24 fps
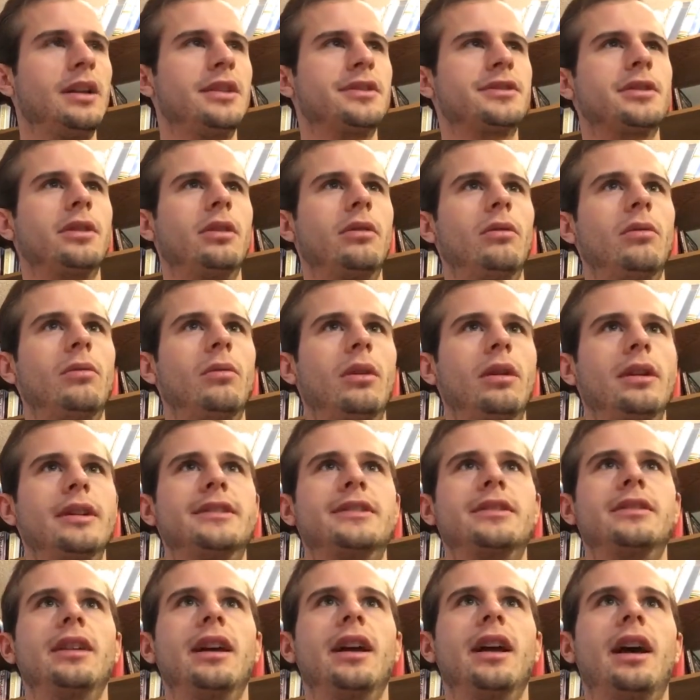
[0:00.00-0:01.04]
so
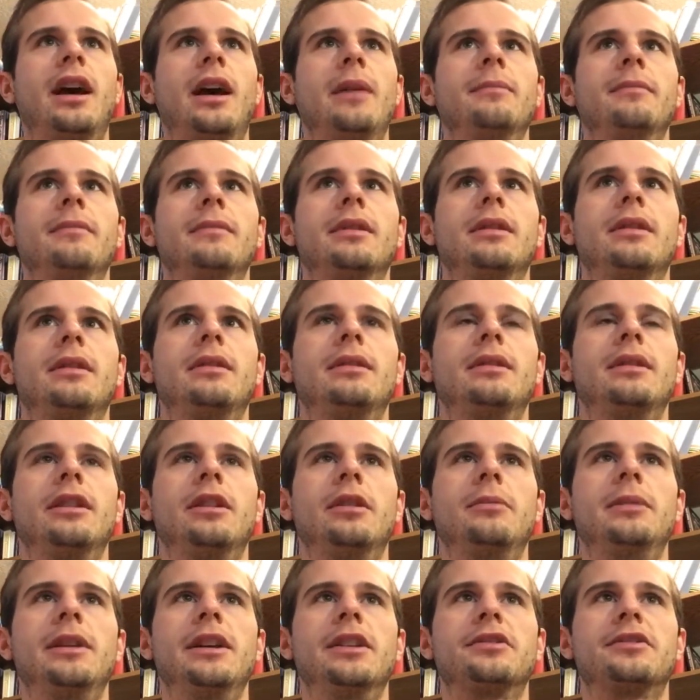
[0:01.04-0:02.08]
it's I'm.
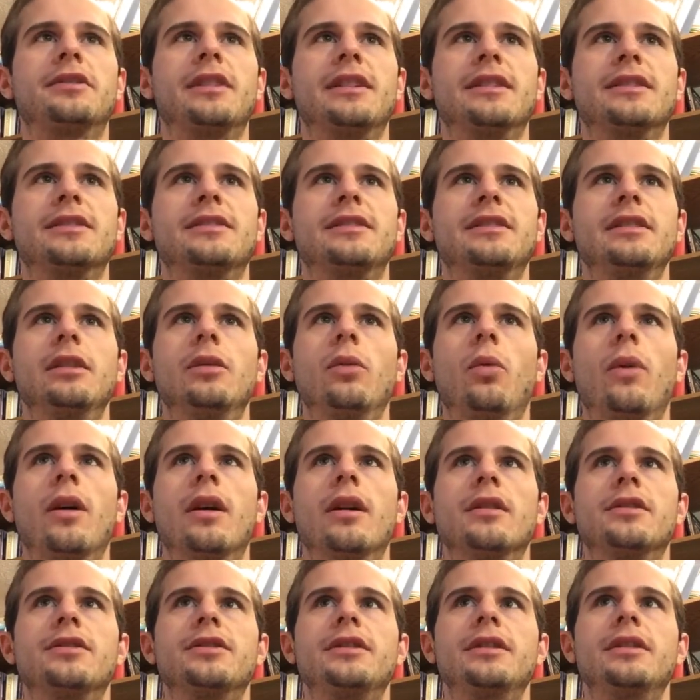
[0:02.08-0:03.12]
It'll be interesting to see
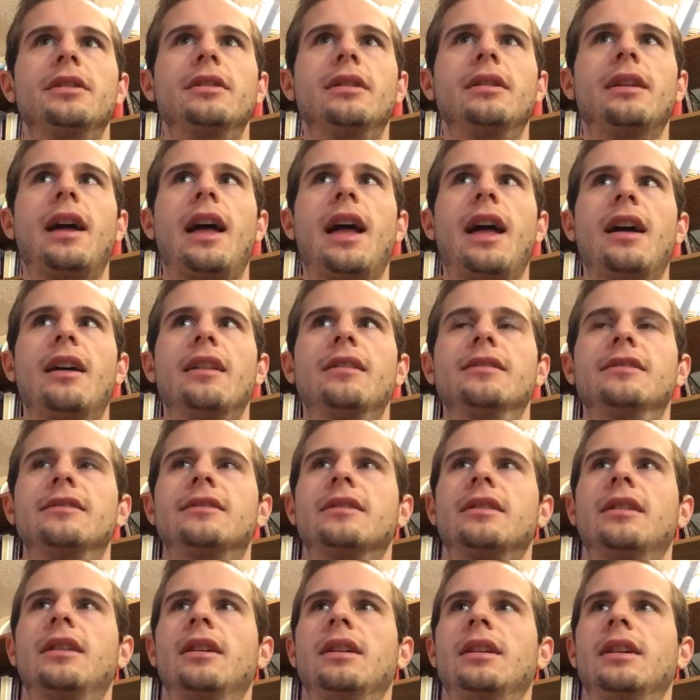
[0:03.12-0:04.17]
where she
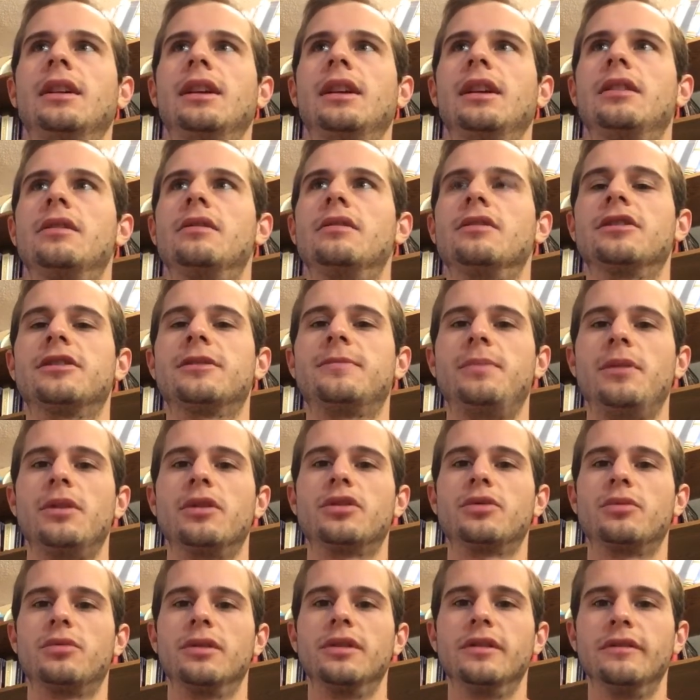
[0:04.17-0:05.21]
heads in her
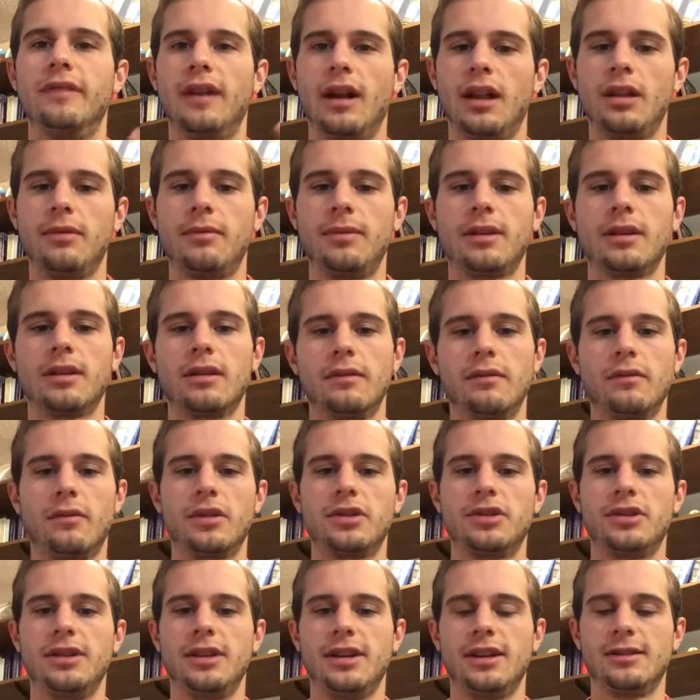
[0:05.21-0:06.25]
spiritual development of
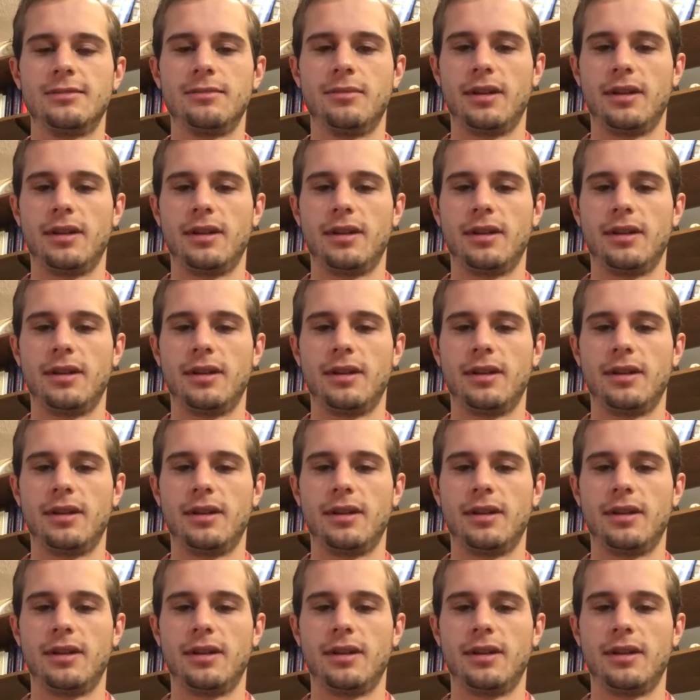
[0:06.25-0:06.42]
what she is.